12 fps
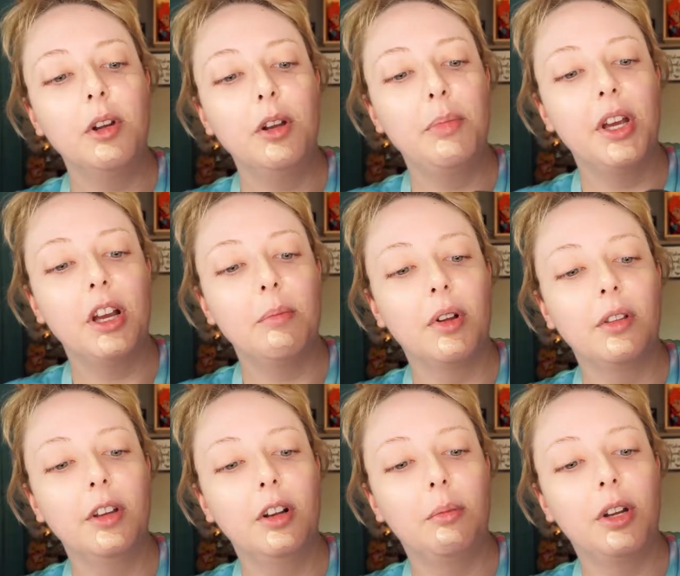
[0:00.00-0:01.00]
gonna pick up a
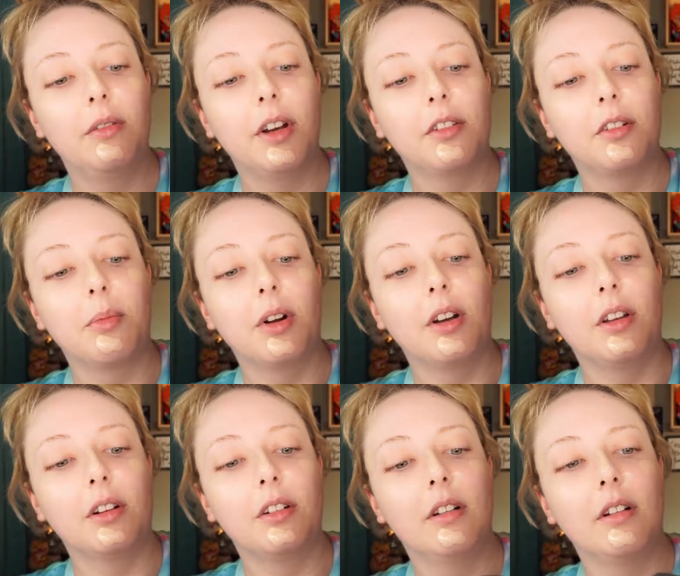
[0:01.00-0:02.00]
little bit of extra
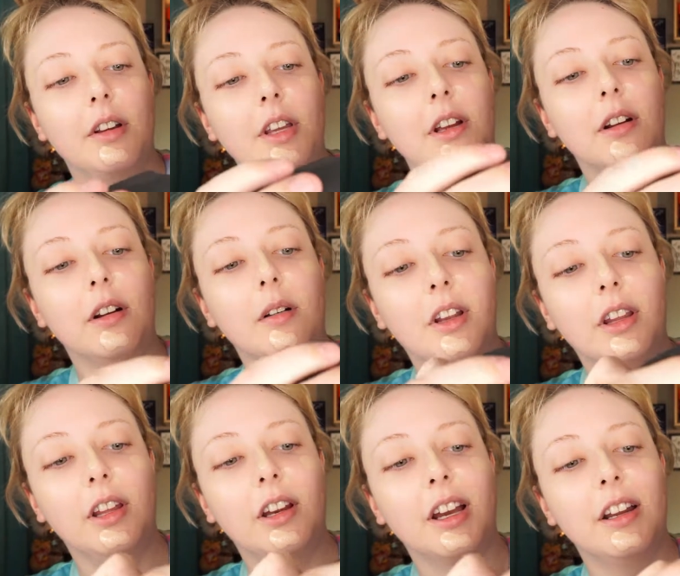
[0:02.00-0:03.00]
product on here and
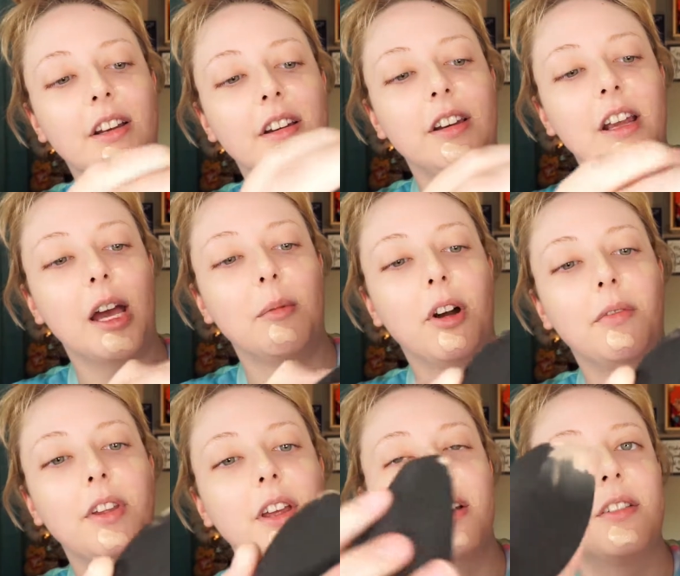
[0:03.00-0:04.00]
then kind of dab off
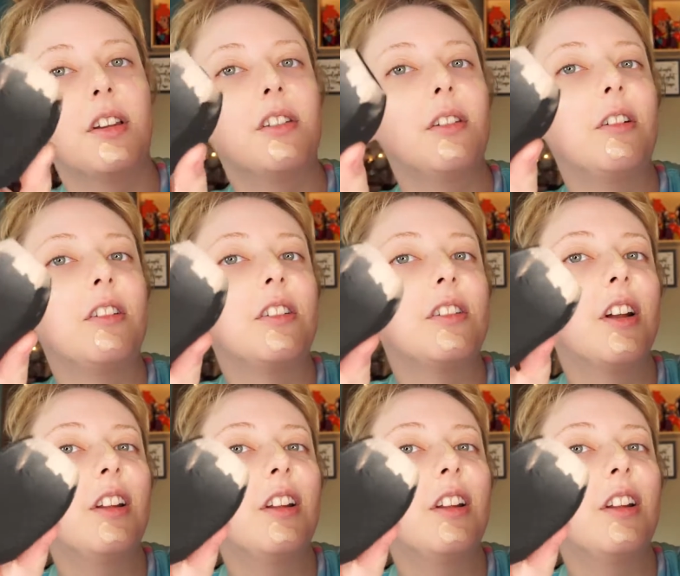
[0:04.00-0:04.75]
the excess so there's just a